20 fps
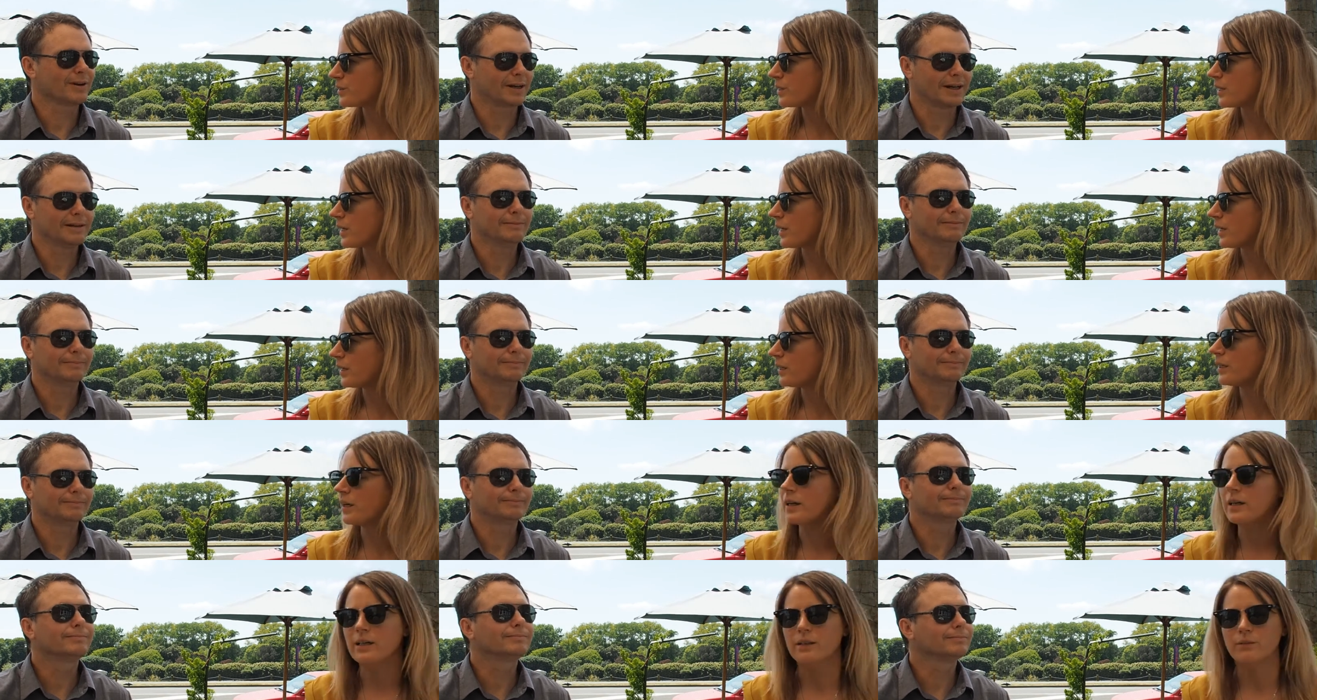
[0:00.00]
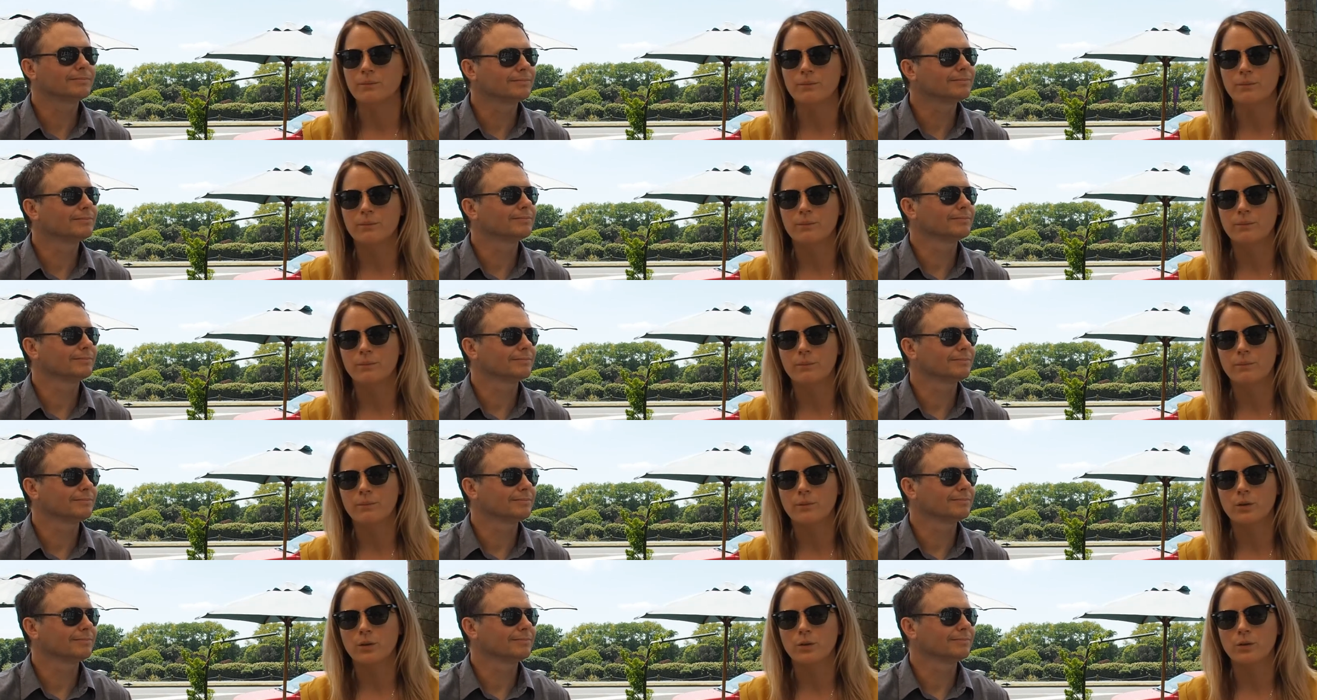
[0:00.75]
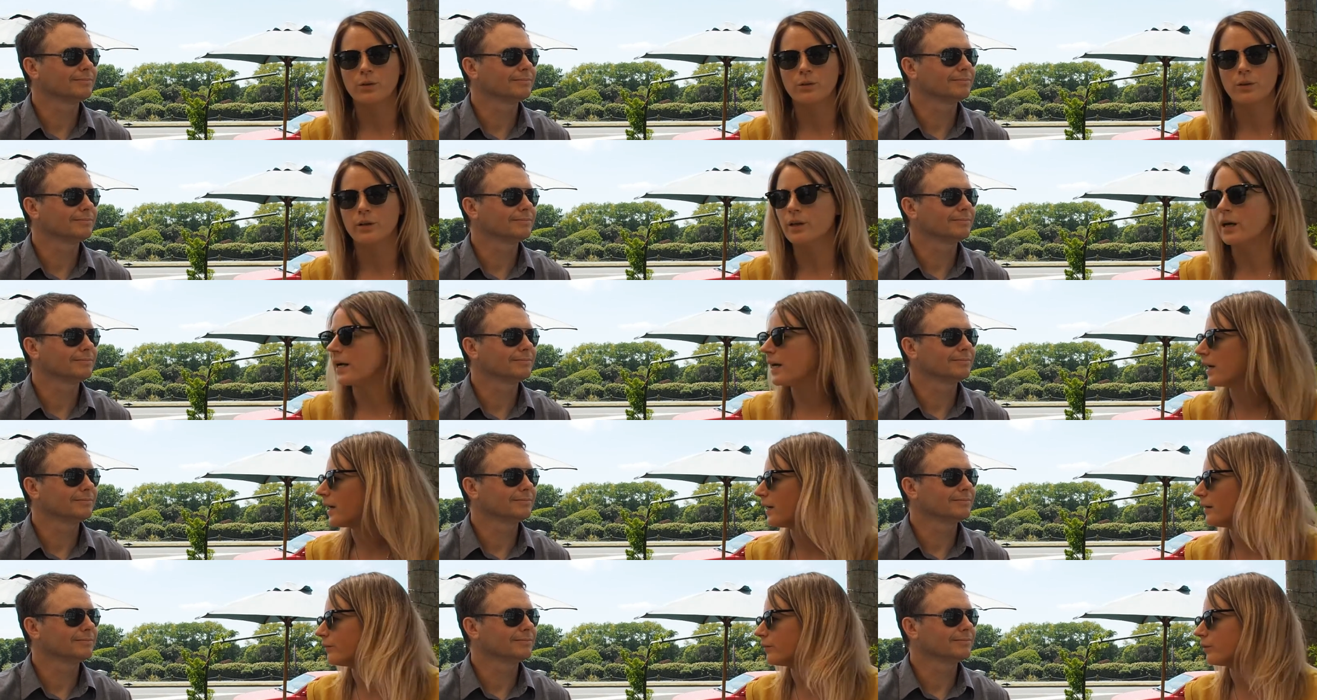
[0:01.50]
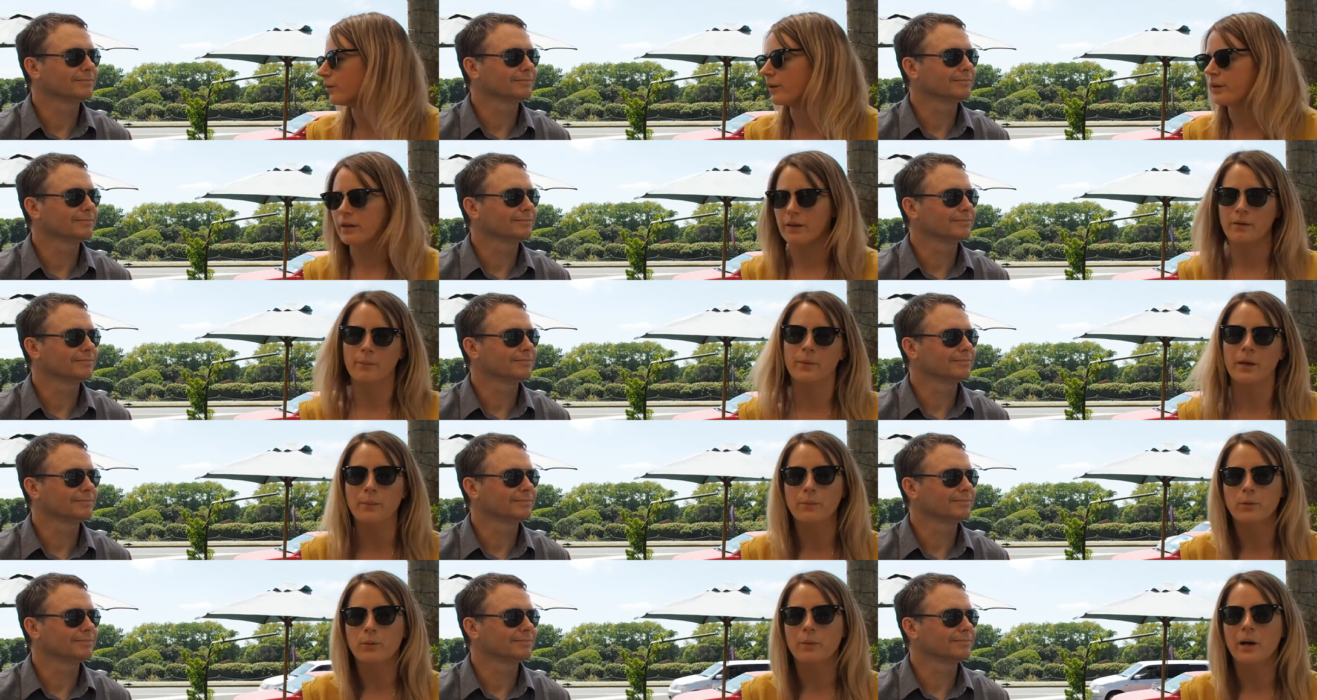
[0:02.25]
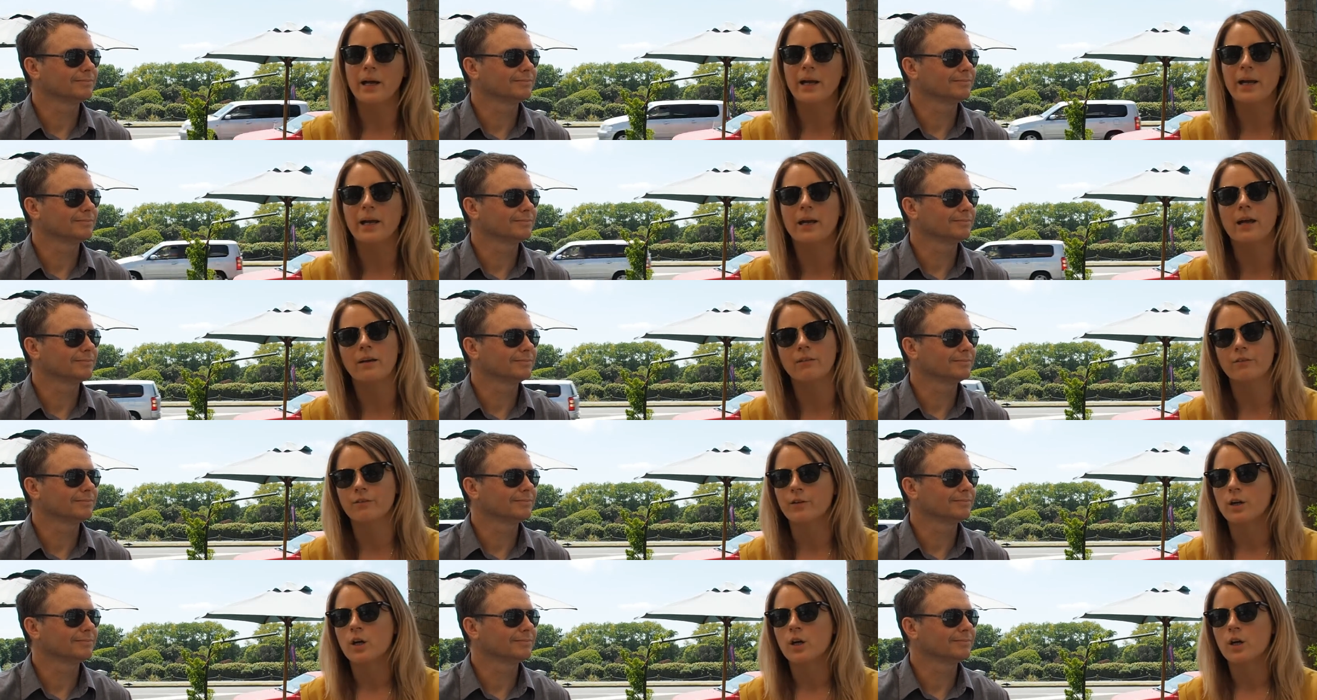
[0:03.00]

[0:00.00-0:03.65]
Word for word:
Speaker 1: that you know, that I have or that other people might have